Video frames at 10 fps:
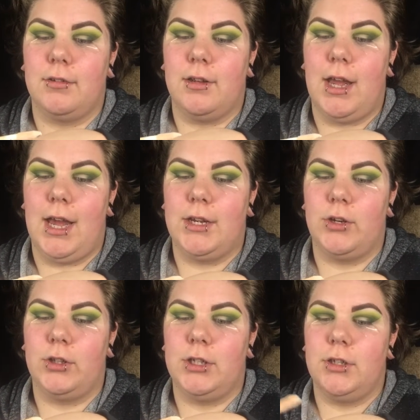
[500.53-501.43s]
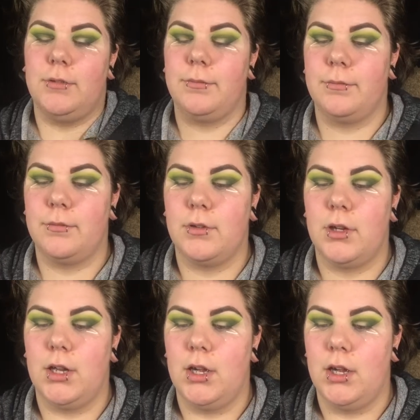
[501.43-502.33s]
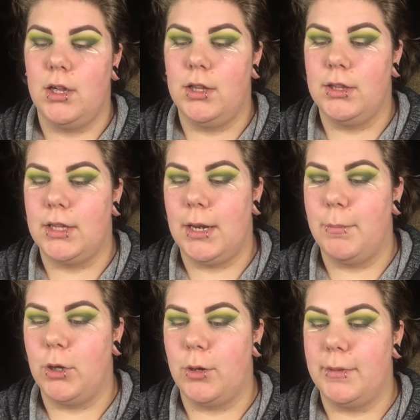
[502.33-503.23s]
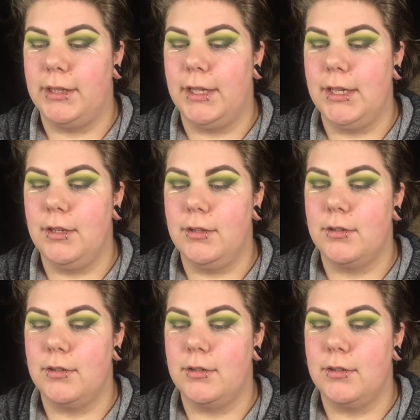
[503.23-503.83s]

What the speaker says: had earlier that I put on my lid.